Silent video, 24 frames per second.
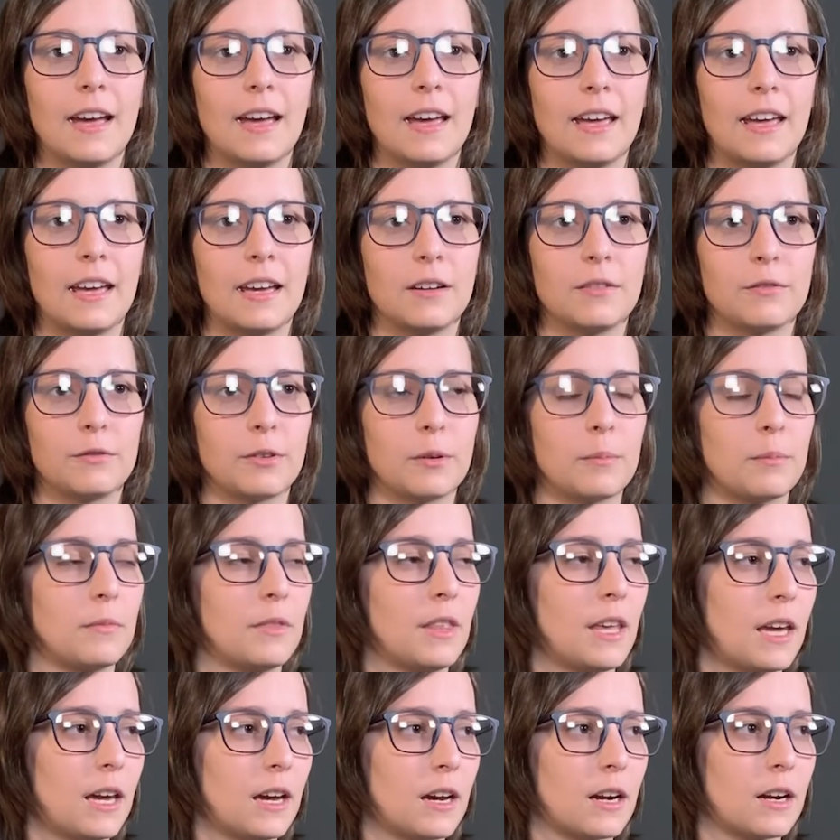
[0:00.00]
and from
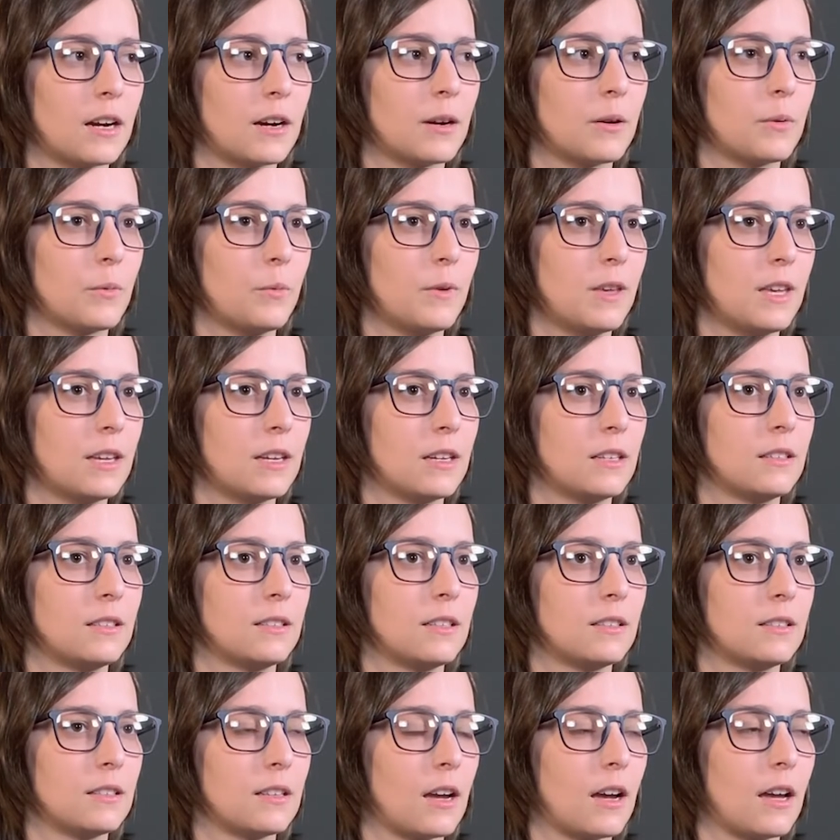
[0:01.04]
there we can
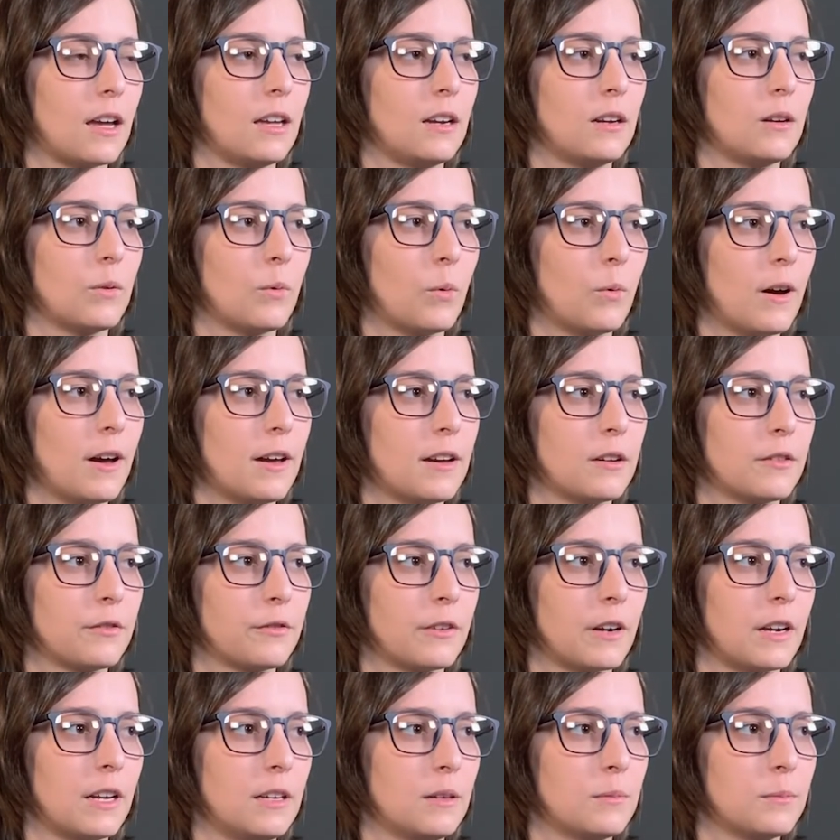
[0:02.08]
design
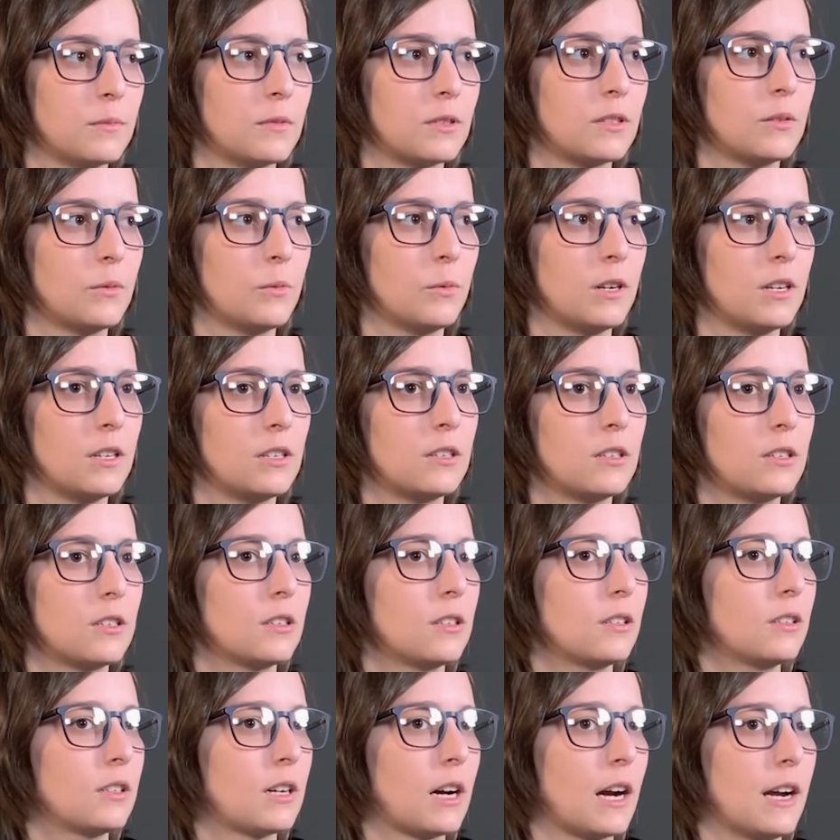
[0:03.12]
wireframes,
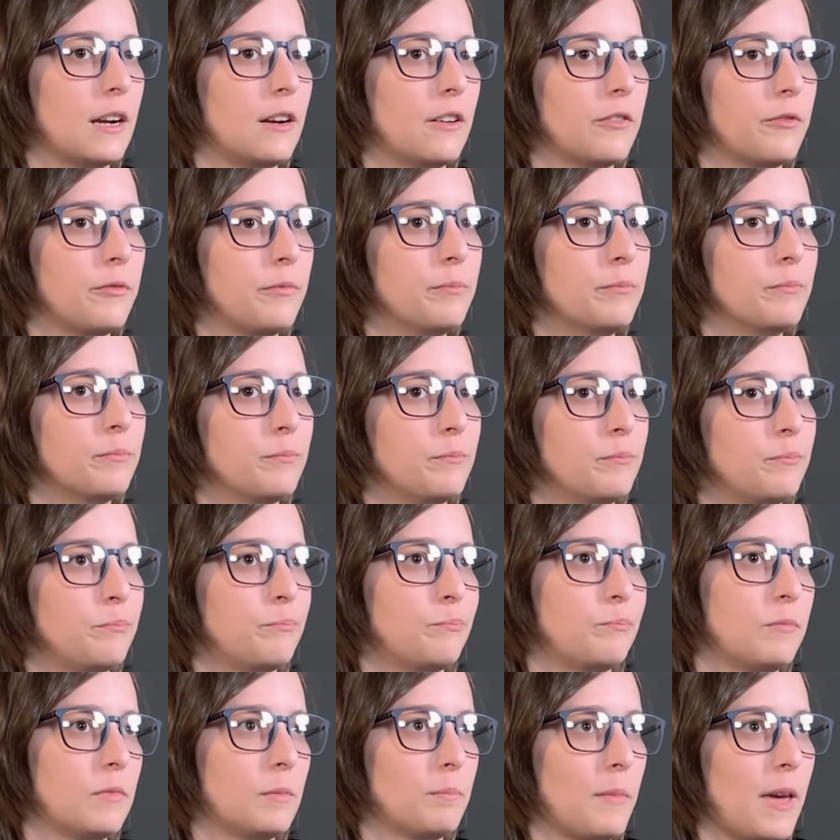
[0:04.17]
which kind of
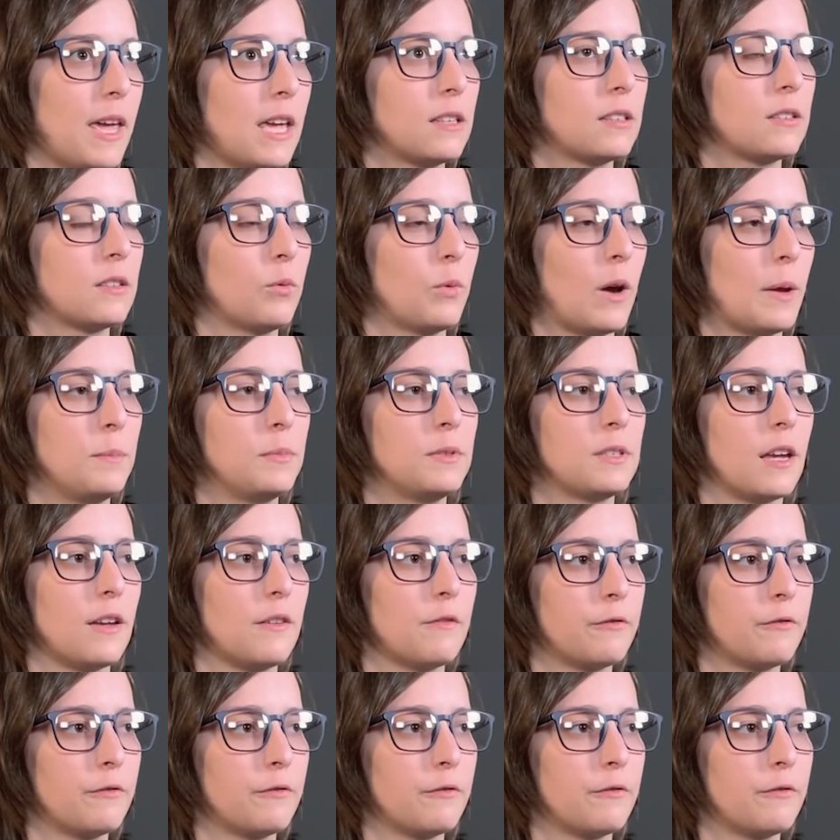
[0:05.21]
makes the website